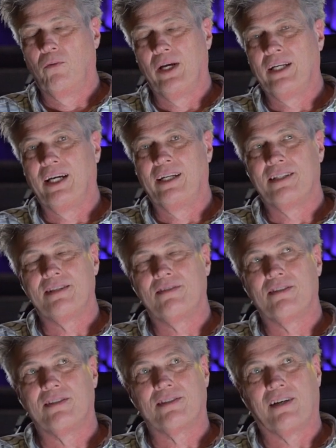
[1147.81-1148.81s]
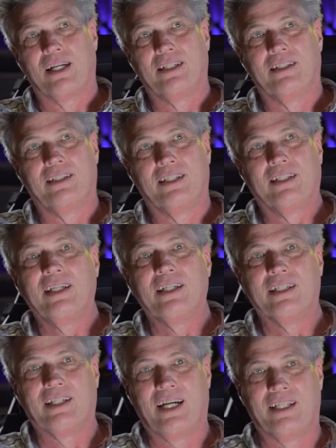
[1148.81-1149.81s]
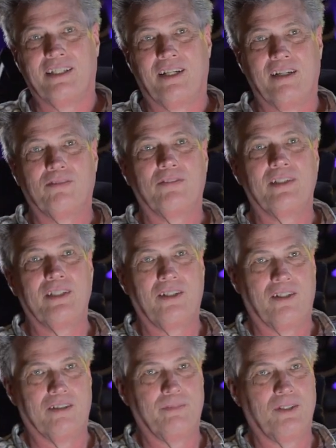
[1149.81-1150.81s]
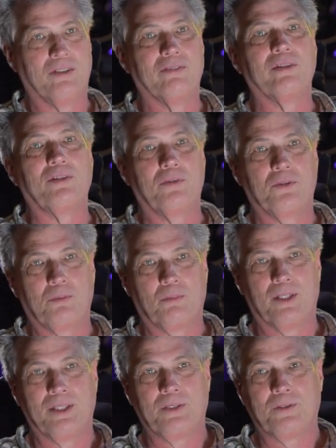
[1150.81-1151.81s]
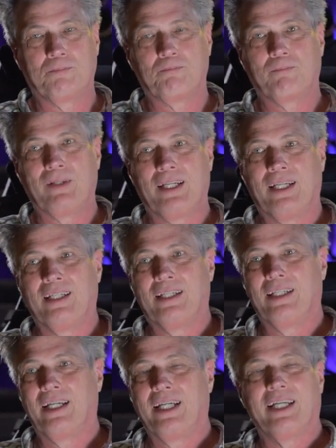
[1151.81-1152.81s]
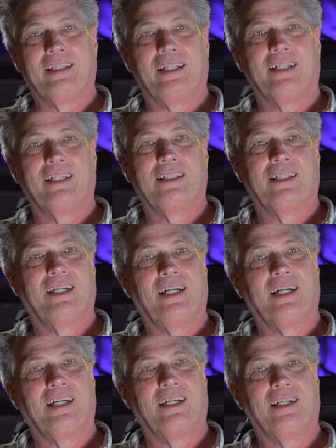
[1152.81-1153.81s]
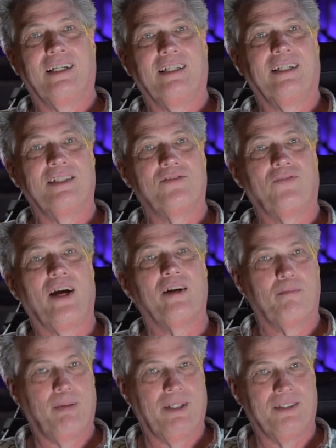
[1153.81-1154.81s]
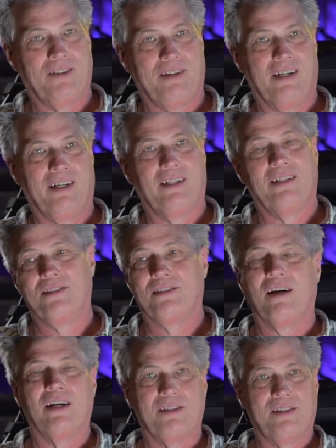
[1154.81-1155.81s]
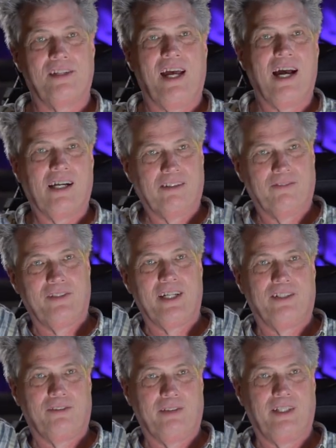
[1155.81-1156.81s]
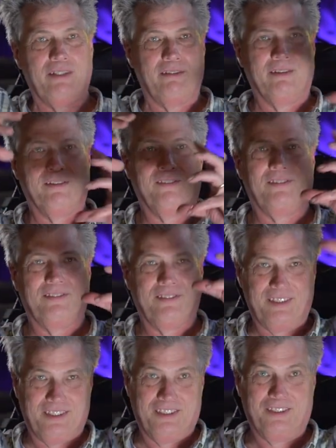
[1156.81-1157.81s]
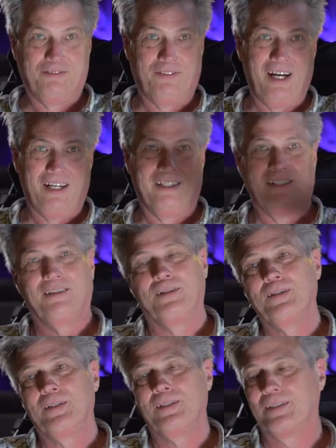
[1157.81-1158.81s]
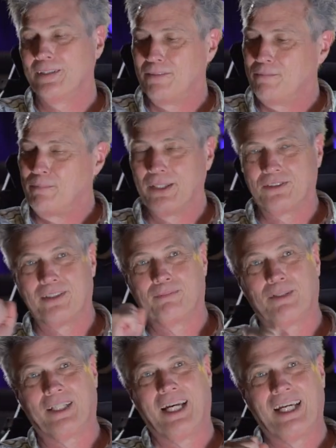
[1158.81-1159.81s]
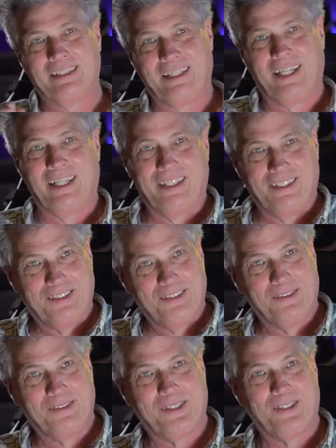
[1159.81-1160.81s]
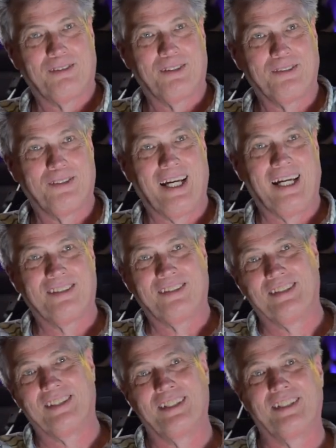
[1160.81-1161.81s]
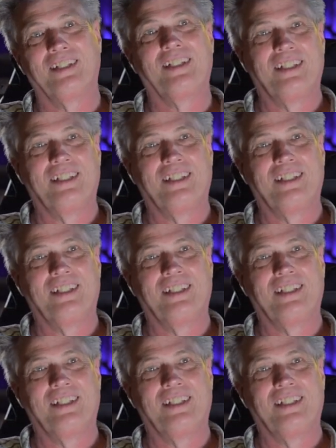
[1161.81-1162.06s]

Wayne had decided that he had had enough, and he called me over to his place. And I get there, and his fire pit is there, and he's got a stack of tetrahedrons in the fire, picks up the gas can, throws gas on it,